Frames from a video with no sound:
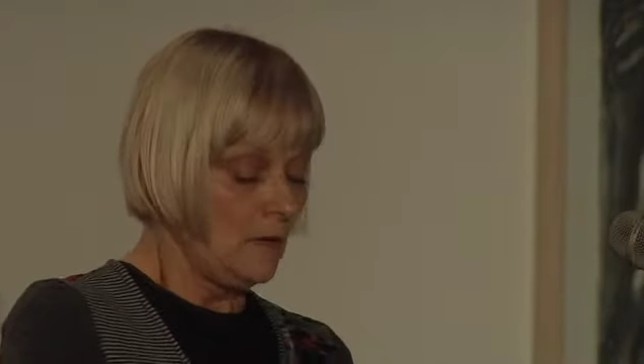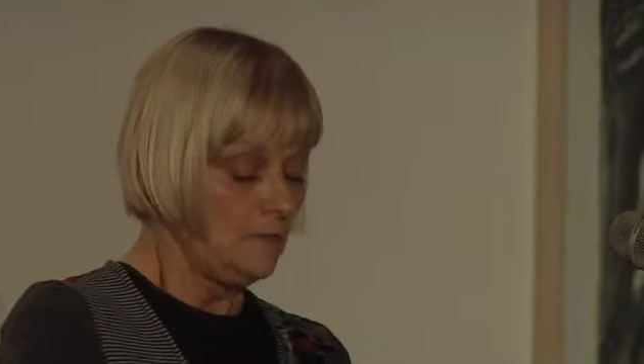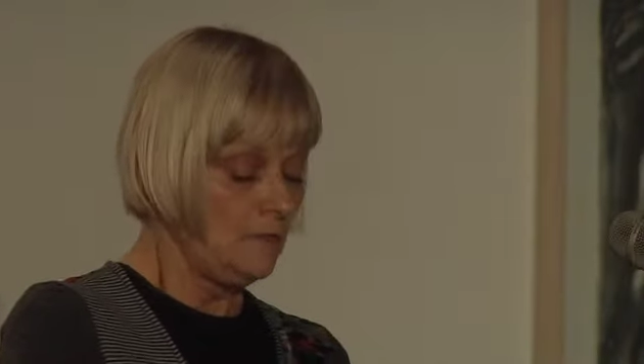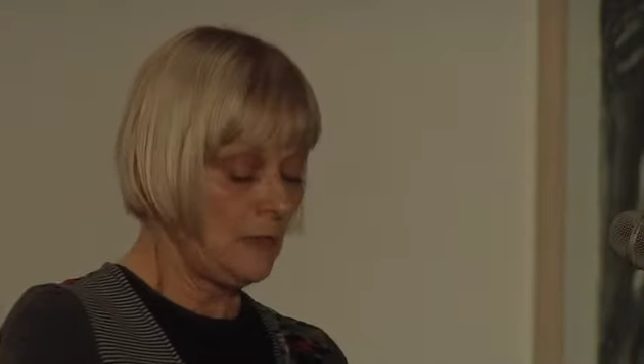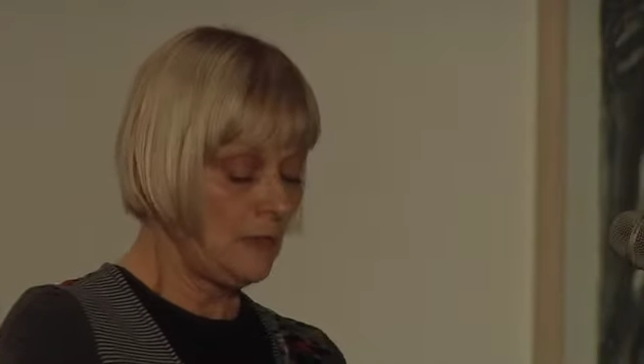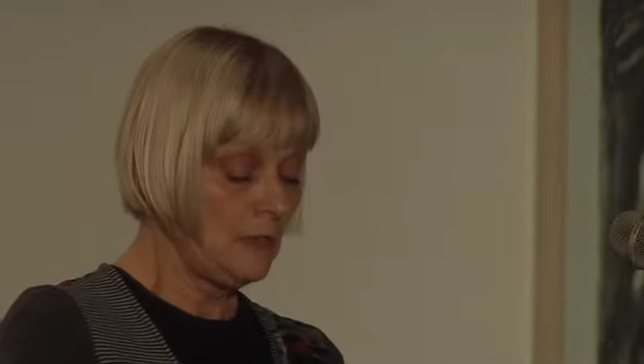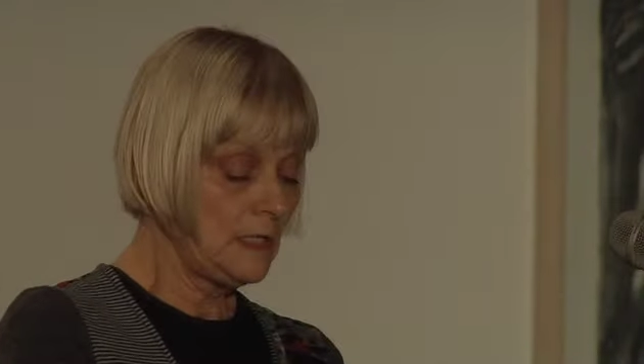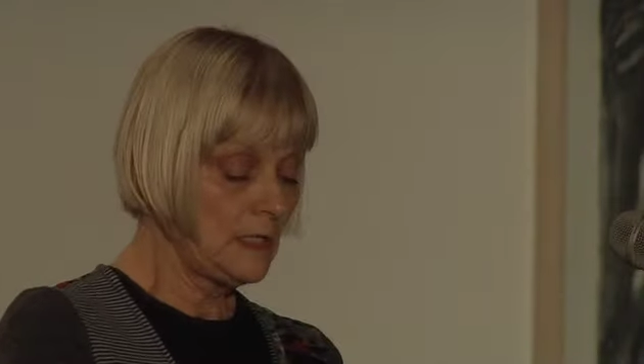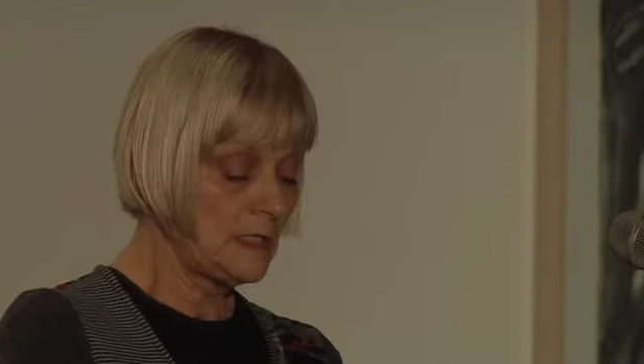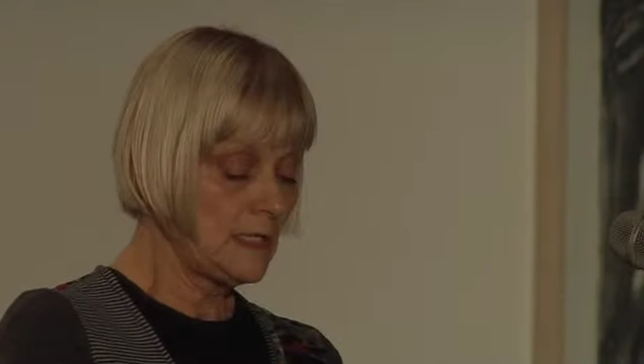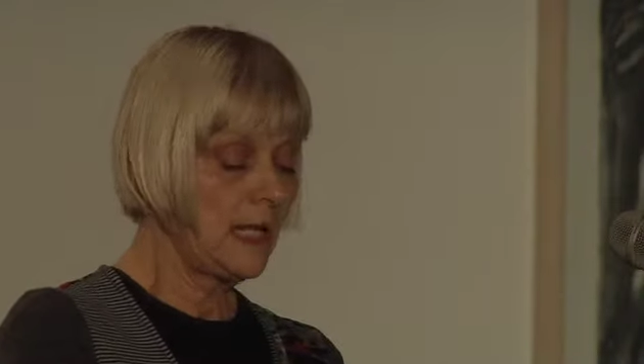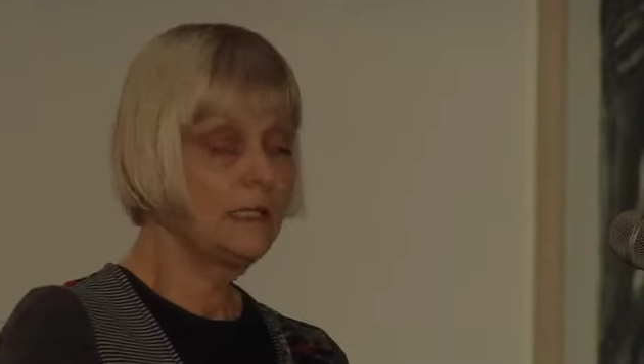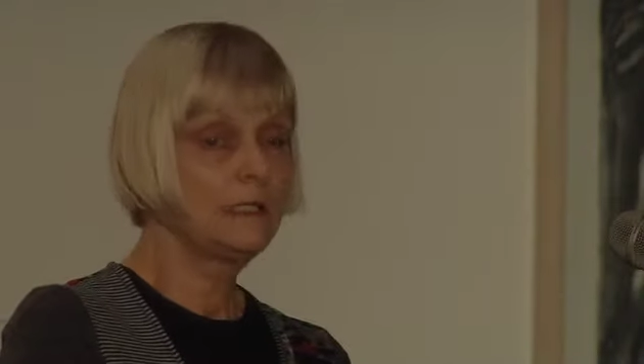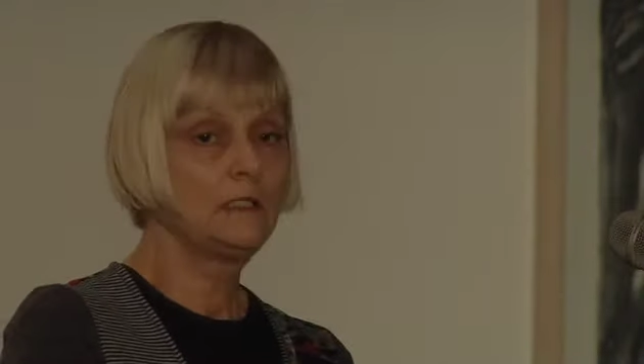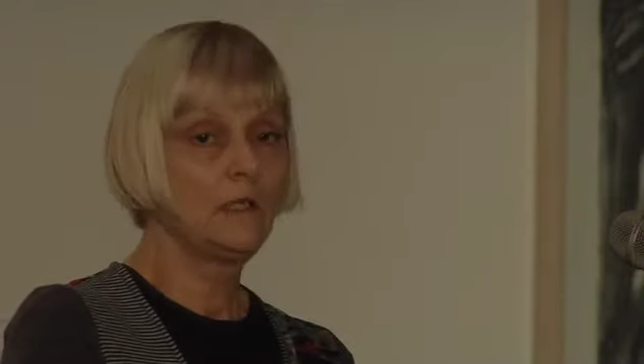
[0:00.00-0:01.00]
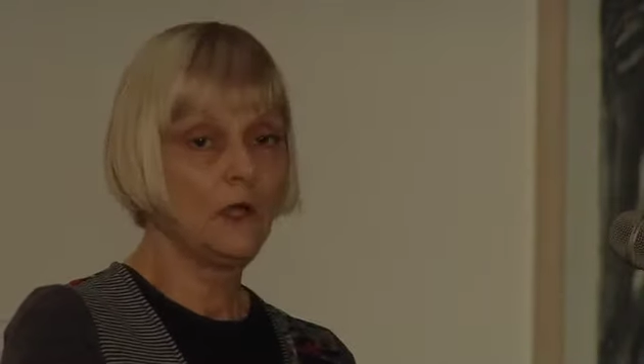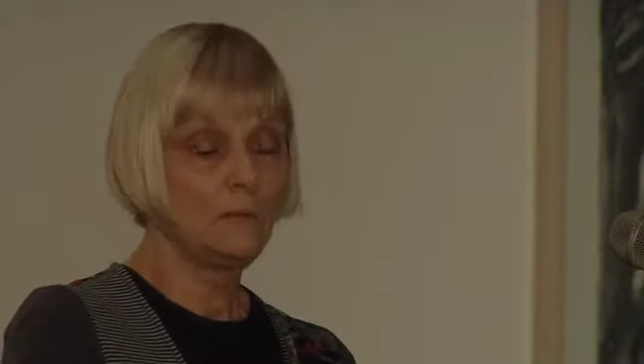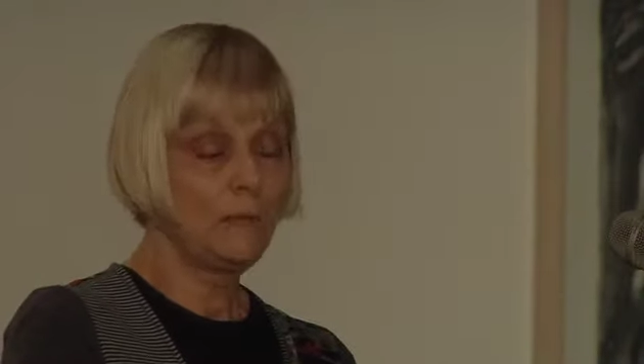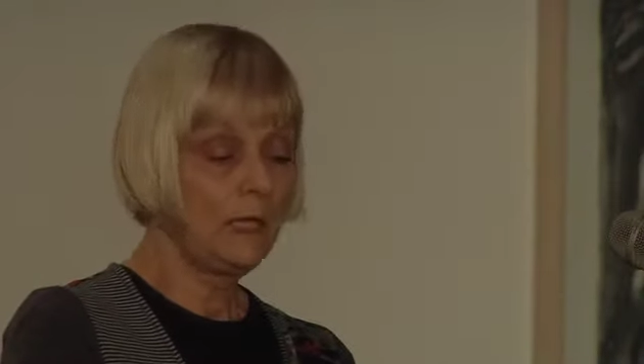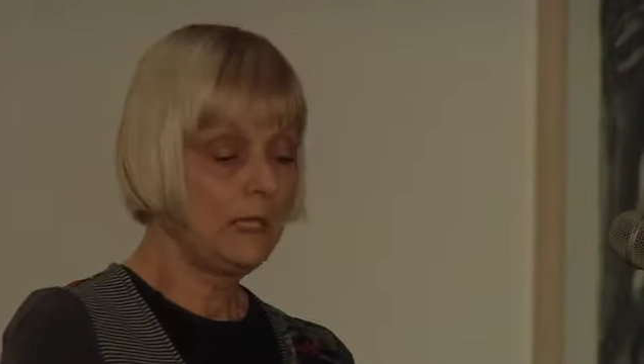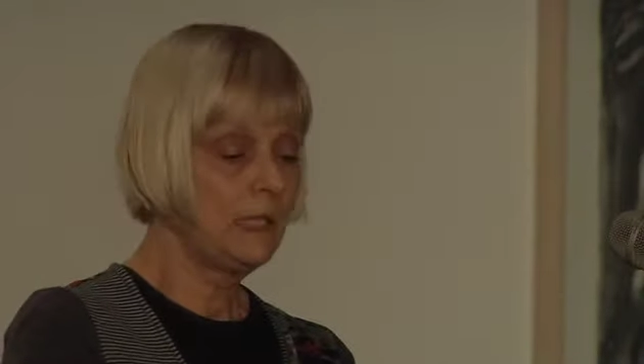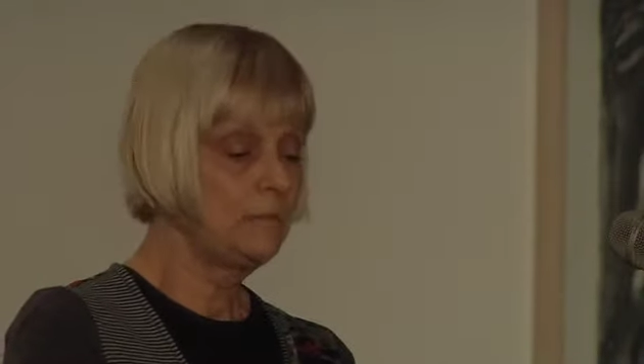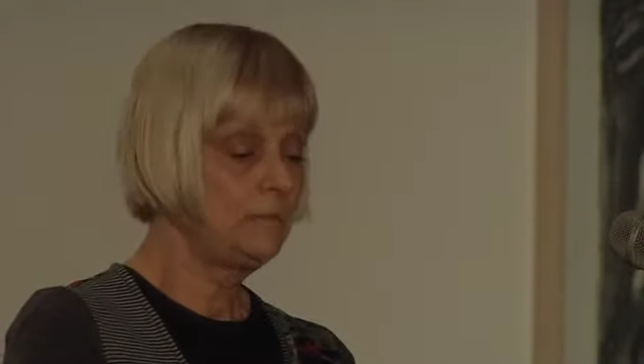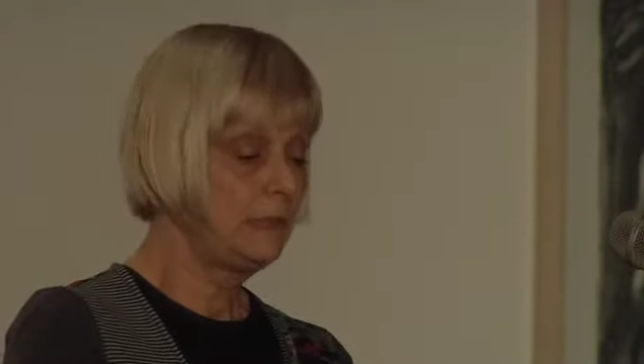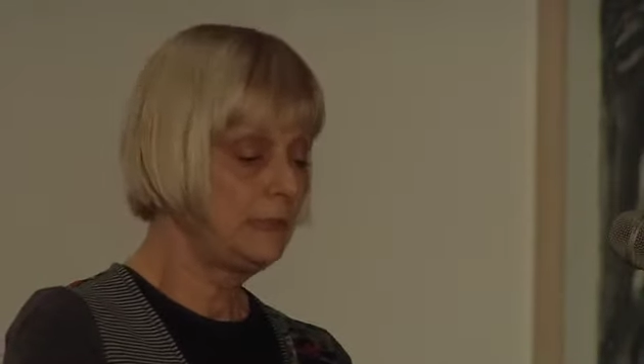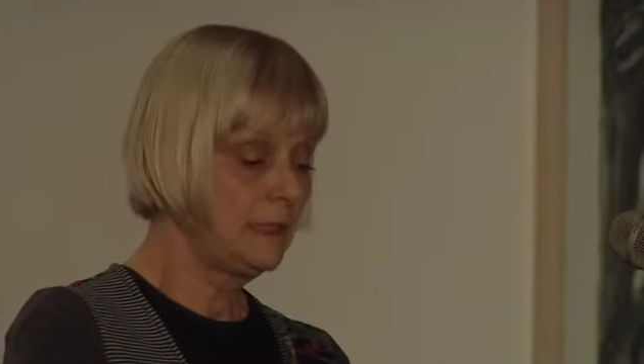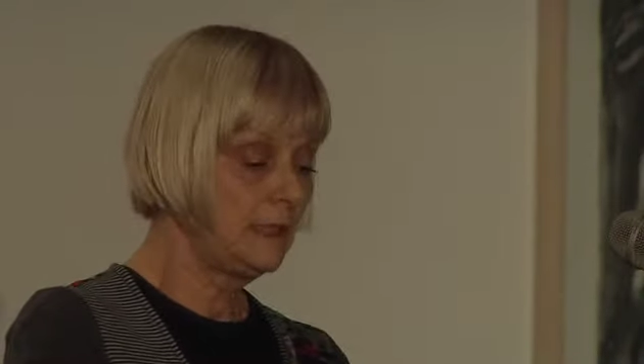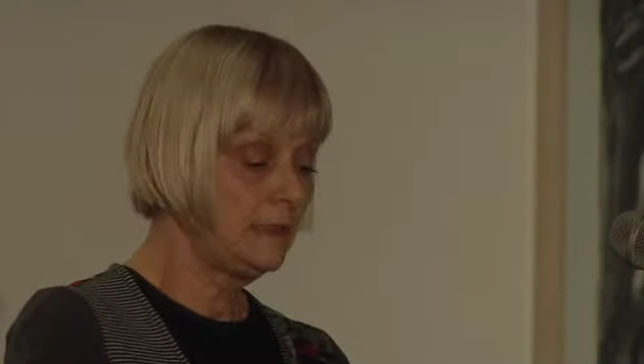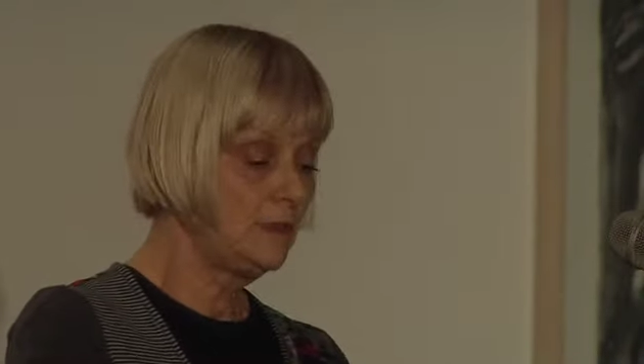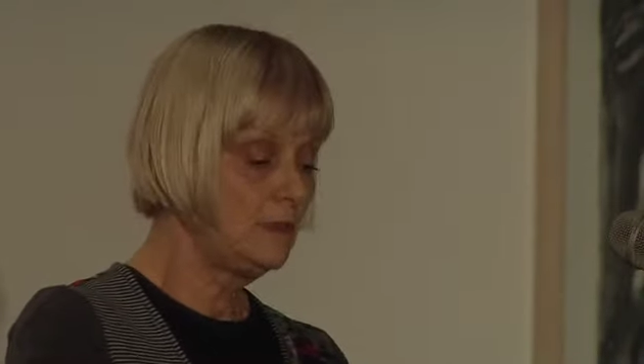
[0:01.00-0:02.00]
Various economic and
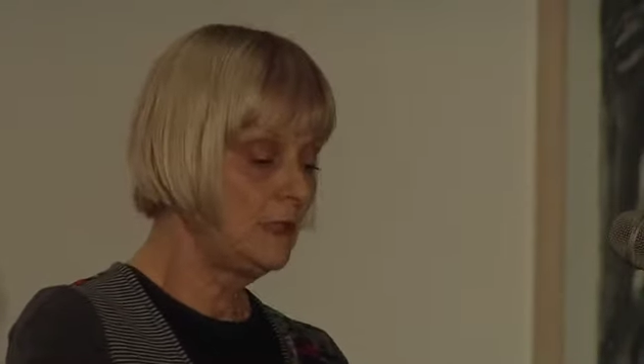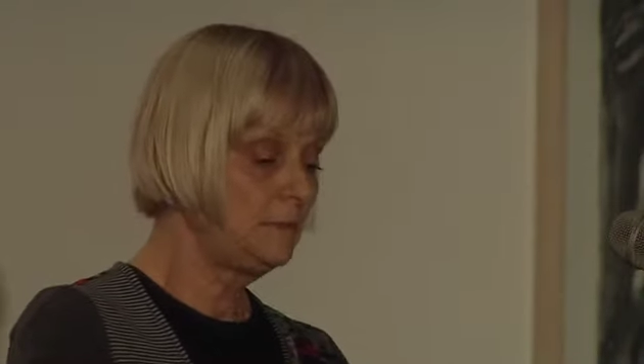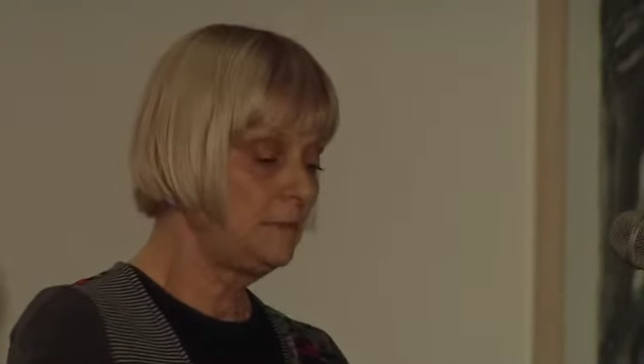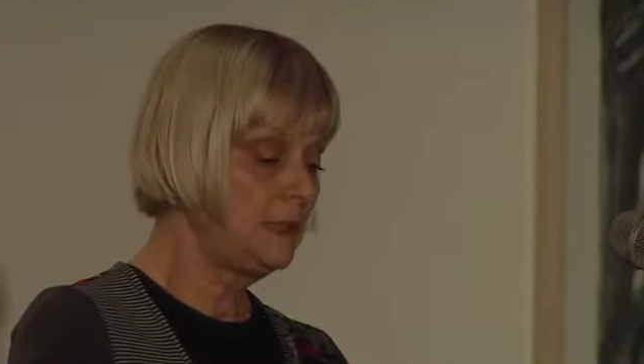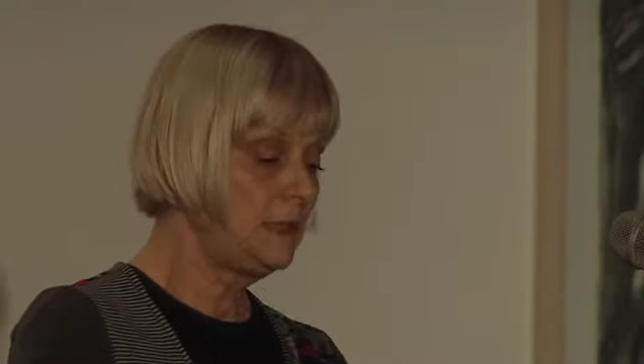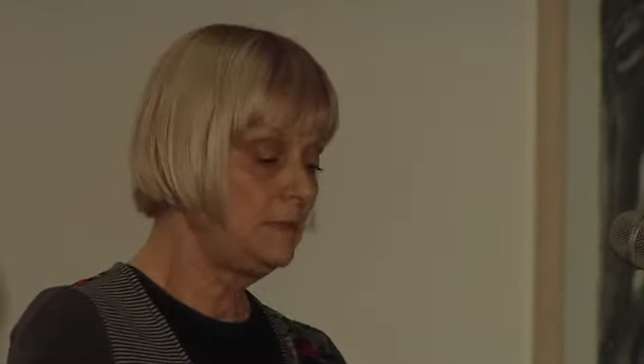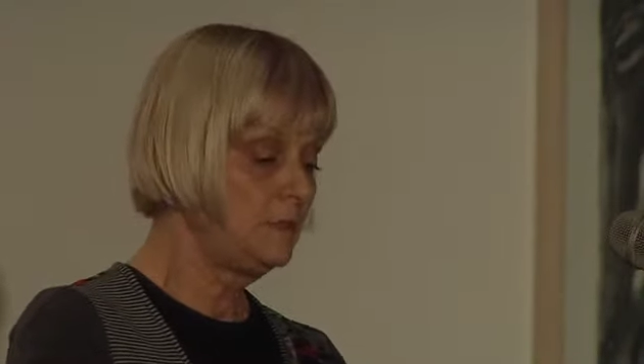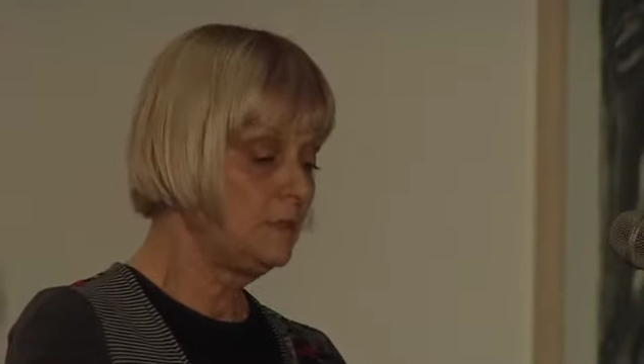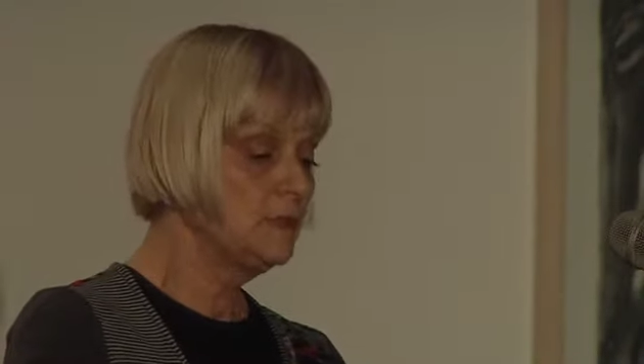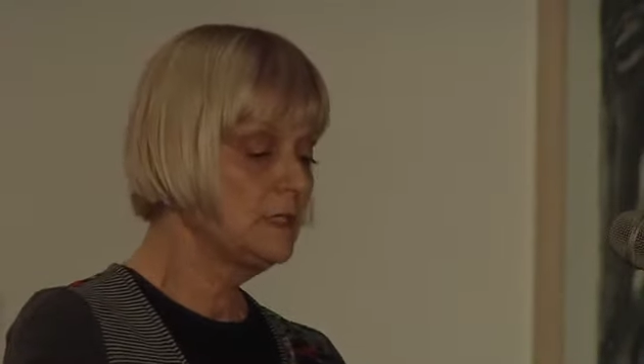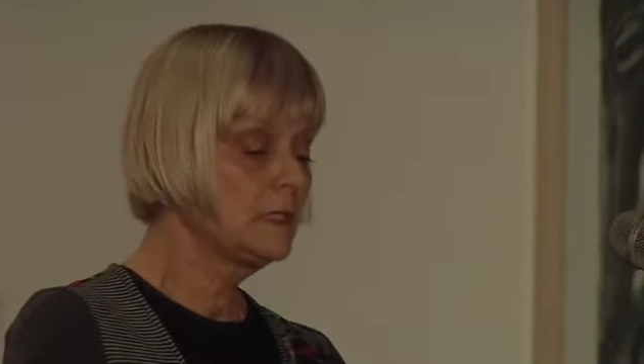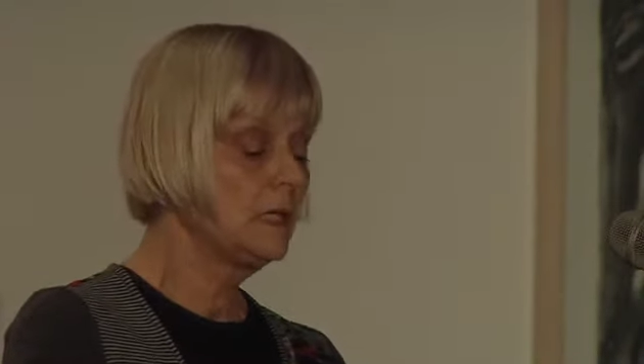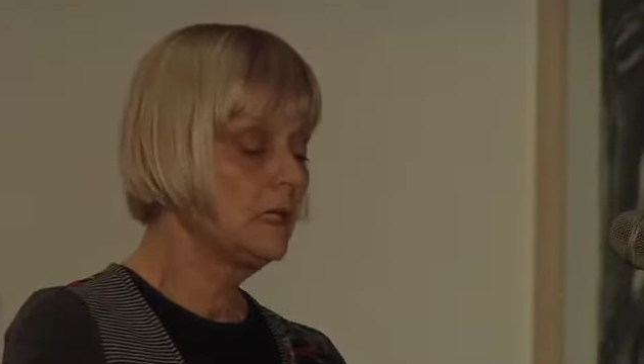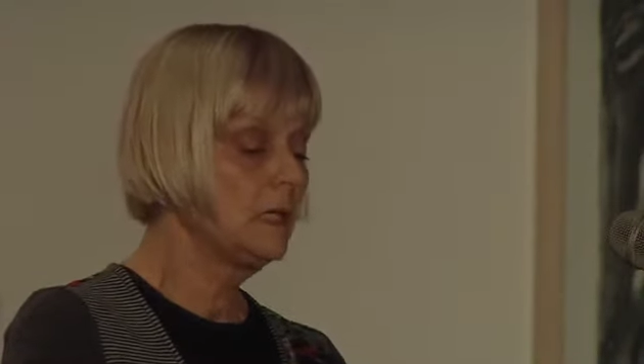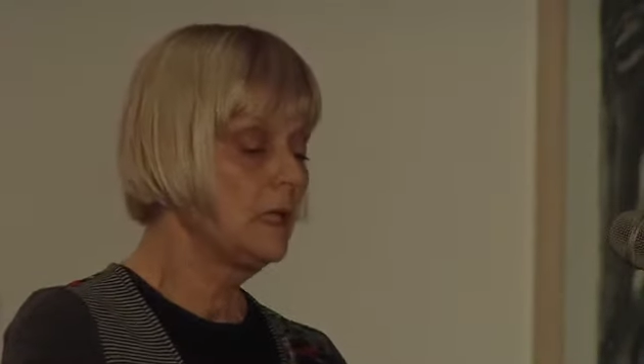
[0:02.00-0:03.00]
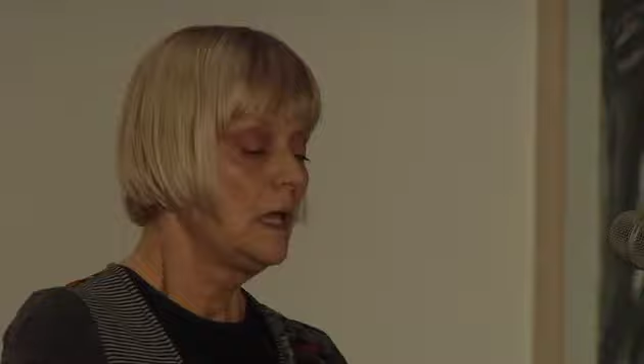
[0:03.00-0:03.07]
political upheavals